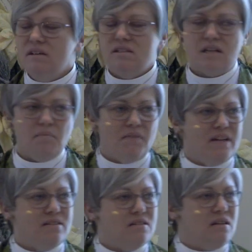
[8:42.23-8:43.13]
Some of
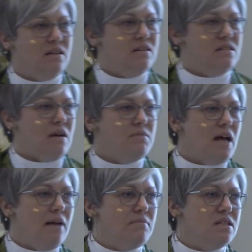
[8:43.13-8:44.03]
us
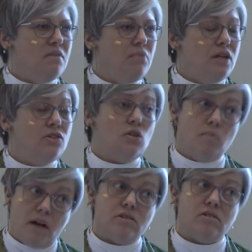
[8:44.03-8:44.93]
sometimes can bring too
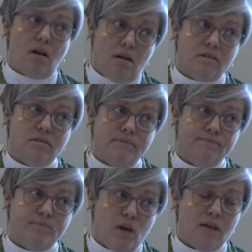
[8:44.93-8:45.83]
much salt.
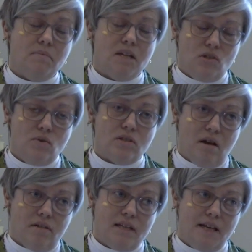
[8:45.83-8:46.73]
We can be too
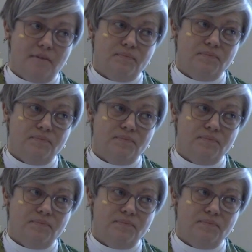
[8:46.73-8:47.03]
salty.